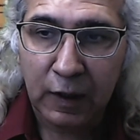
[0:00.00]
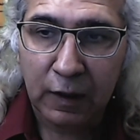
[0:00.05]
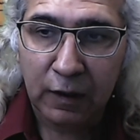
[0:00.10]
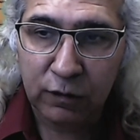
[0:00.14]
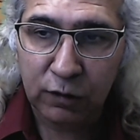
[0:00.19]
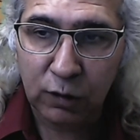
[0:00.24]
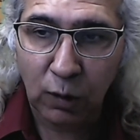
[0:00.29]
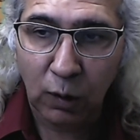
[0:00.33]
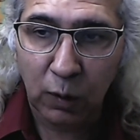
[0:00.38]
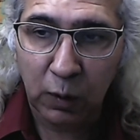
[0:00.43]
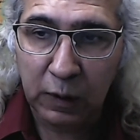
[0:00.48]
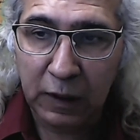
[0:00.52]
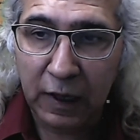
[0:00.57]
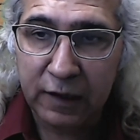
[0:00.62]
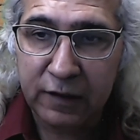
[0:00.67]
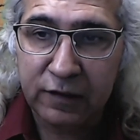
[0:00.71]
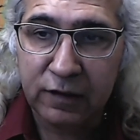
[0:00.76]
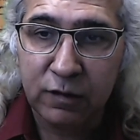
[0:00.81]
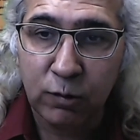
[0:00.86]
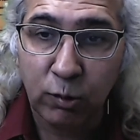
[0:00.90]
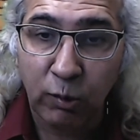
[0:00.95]
So
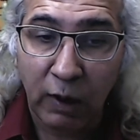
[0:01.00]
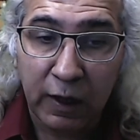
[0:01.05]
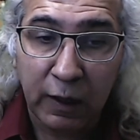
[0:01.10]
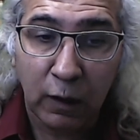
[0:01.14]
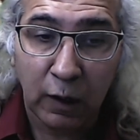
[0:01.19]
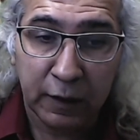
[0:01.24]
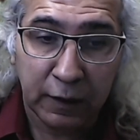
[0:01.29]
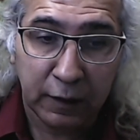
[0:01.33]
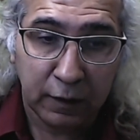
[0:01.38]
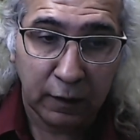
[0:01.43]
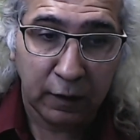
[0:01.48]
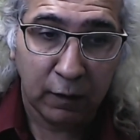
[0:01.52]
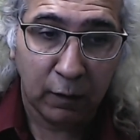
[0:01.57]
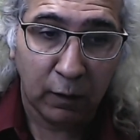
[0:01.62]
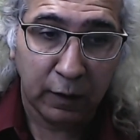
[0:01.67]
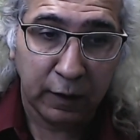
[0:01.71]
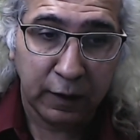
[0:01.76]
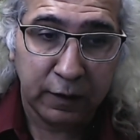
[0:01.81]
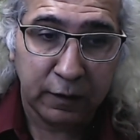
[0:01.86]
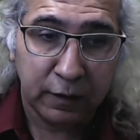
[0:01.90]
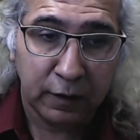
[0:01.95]
let's dwell on,
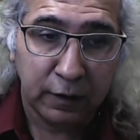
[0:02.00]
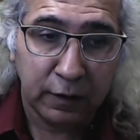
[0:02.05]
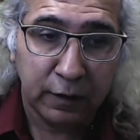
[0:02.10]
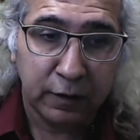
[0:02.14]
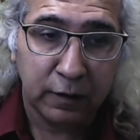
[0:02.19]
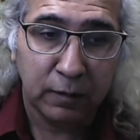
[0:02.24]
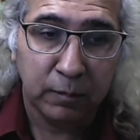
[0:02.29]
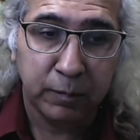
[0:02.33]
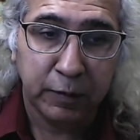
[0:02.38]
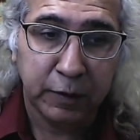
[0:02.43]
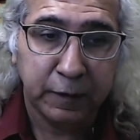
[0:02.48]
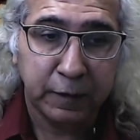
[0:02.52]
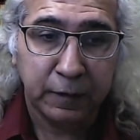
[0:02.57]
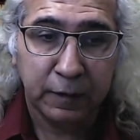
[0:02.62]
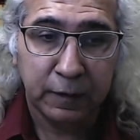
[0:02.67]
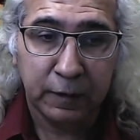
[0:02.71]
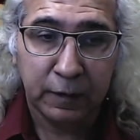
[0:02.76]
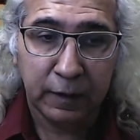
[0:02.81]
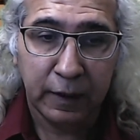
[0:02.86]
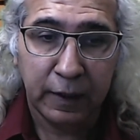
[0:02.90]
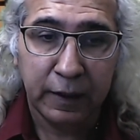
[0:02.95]
on it a little bit,
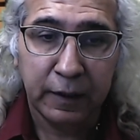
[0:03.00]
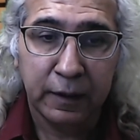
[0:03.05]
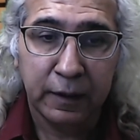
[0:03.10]
right?